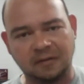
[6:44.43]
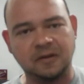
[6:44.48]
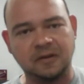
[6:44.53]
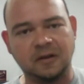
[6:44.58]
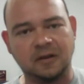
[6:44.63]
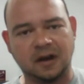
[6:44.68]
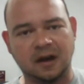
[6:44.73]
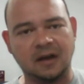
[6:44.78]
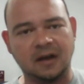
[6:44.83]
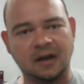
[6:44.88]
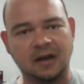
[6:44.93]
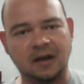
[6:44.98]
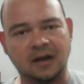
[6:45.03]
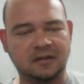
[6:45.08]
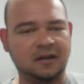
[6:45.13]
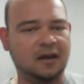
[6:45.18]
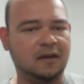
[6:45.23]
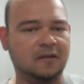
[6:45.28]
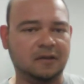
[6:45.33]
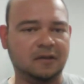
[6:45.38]
that I feel
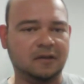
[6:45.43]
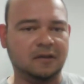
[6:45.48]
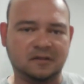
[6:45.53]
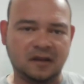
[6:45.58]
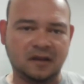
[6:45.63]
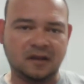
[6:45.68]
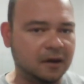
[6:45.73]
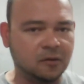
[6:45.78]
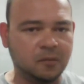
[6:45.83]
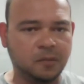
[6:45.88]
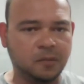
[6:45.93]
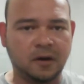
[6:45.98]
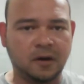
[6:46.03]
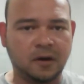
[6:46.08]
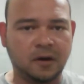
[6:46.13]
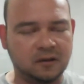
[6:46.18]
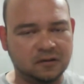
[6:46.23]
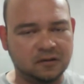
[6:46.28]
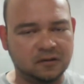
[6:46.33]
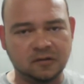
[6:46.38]
constantly, every time I
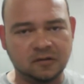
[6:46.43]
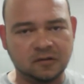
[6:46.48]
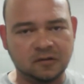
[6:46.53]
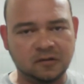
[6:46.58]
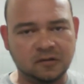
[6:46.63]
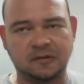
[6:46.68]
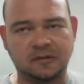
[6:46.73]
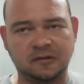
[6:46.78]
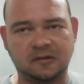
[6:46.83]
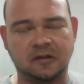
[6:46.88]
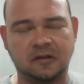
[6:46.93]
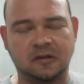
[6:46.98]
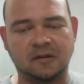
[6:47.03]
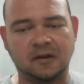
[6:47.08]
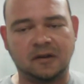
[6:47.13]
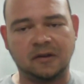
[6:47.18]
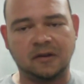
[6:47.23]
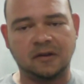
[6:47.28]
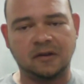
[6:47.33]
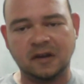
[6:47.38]
compare the two types of
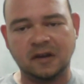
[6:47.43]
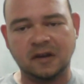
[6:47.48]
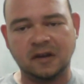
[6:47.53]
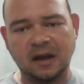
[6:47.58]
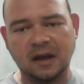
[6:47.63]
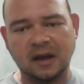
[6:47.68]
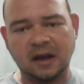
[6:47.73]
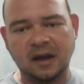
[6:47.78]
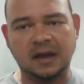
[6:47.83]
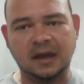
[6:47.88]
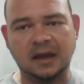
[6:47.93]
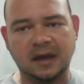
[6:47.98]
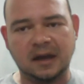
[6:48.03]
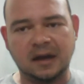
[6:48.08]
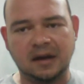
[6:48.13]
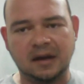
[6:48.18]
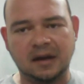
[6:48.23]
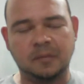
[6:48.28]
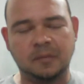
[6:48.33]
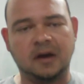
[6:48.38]
servos, I
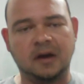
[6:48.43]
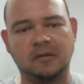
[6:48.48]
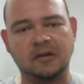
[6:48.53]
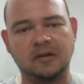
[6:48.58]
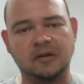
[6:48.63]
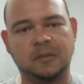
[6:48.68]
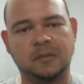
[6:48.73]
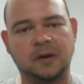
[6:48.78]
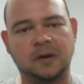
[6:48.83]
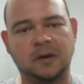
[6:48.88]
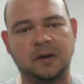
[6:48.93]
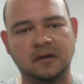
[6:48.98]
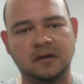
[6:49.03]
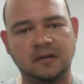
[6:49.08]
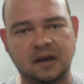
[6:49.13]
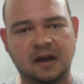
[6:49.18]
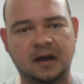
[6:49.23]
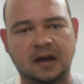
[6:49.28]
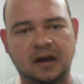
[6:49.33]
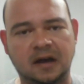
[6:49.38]
get a better
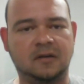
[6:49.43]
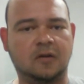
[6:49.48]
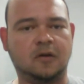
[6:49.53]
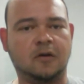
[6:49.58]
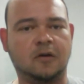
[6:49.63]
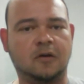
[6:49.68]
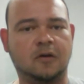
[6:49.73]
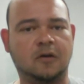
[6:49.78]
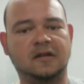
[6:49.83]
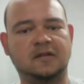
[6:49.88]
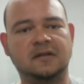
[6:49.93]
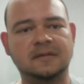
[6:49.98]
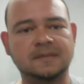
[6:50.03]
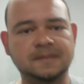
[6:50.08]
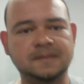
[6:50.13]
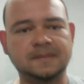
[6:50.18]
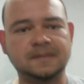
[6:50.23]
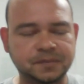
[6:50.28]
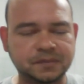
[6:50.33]
response out of the coreless.